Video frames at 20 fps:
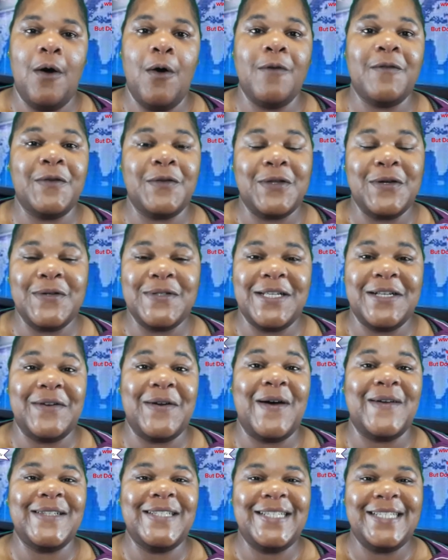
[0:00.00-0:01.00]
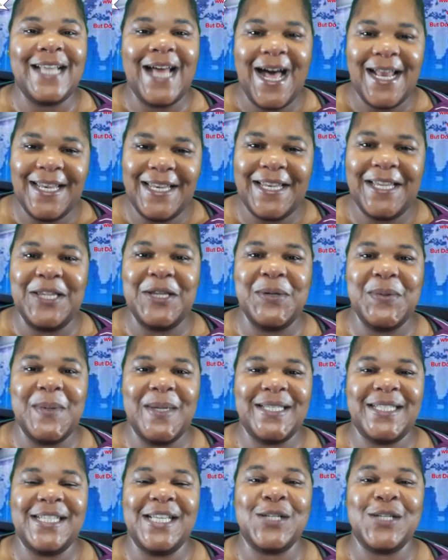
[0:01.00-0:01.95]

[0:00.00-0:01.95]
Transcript: Or for those that are outside of the U.S.